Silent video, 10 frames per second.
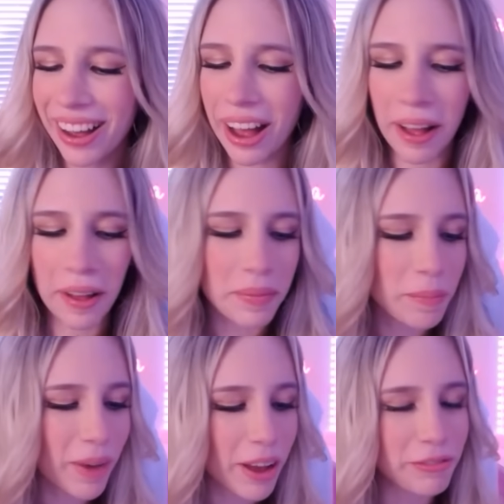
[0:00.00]
um,
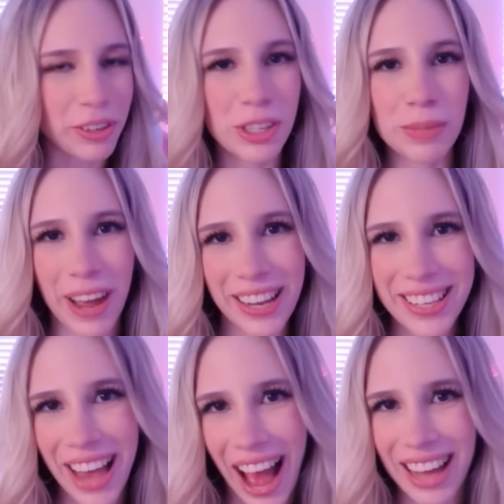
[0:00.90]
my first pet to
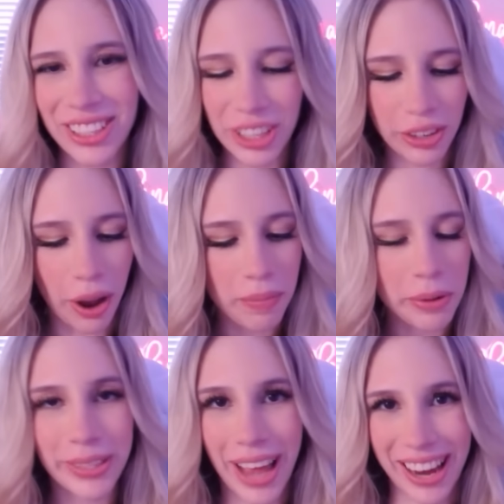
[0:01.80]
hatch and adopt me
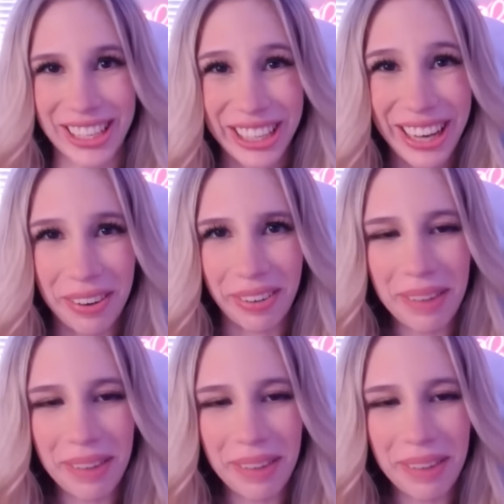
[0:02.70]
was actually a red